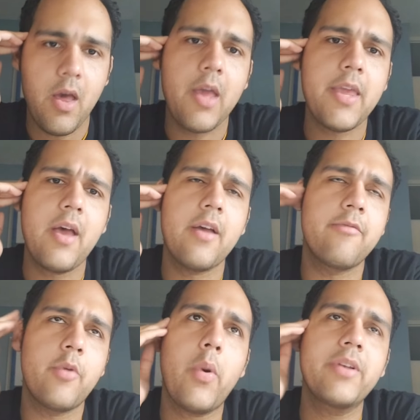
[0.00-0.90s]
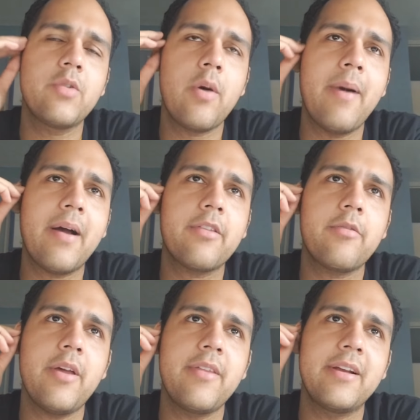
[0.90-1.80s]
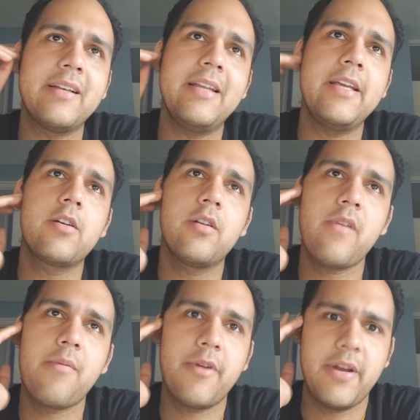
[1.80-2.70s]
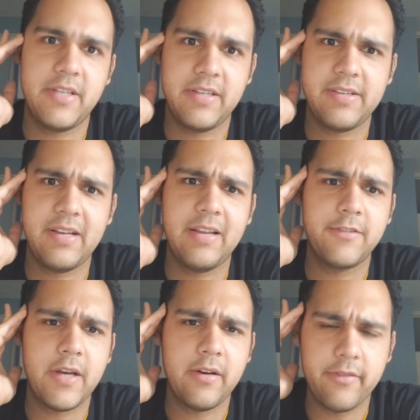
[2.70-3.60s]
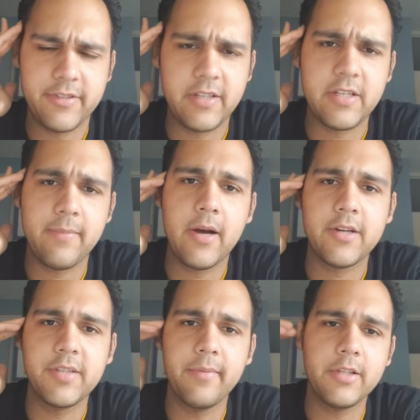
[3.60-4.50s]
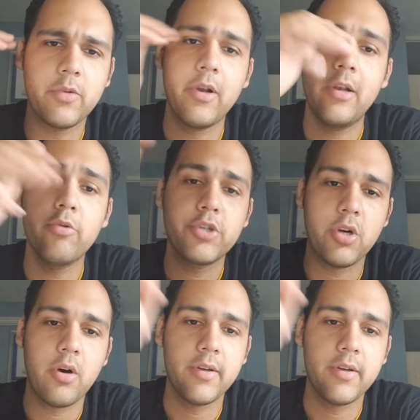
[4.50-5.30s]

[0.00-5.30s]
Yeah, if we went to a back three, I think Lee could have operated as a left side of a centre back, similar to what Luke Shaw